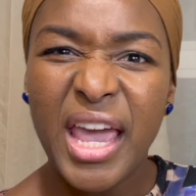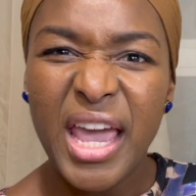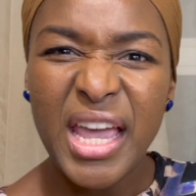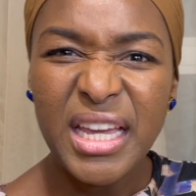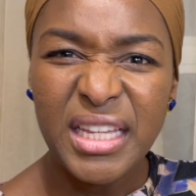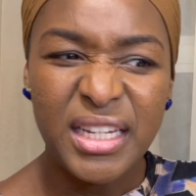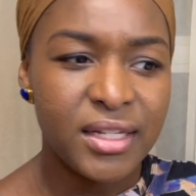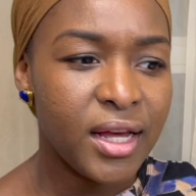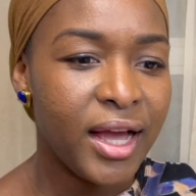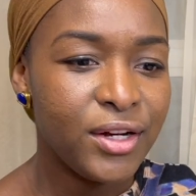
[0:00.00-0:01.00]
80.
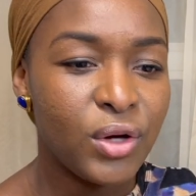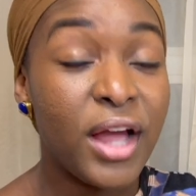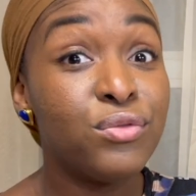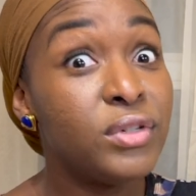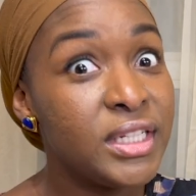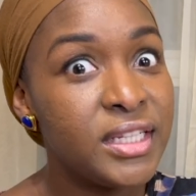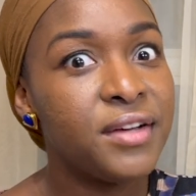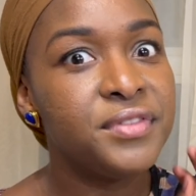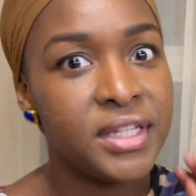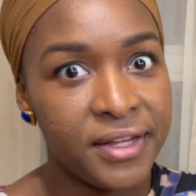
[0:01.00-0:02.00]
I really
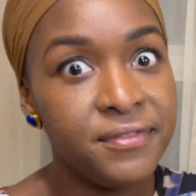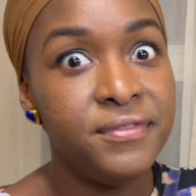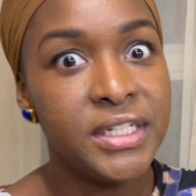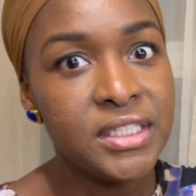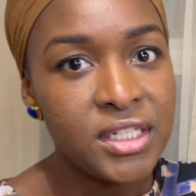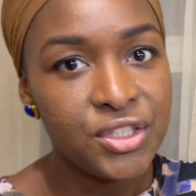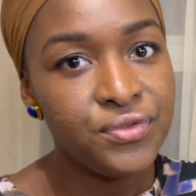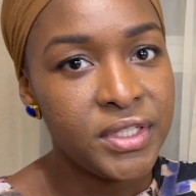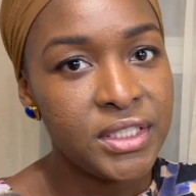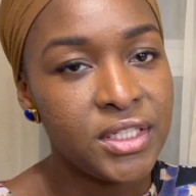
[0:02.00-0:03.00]
love the like
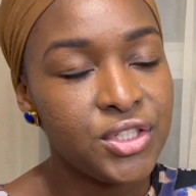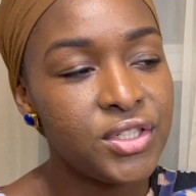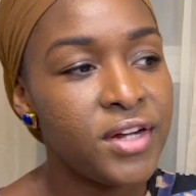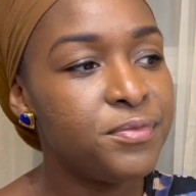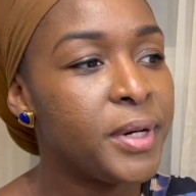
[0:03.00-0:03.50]
vintage stuff,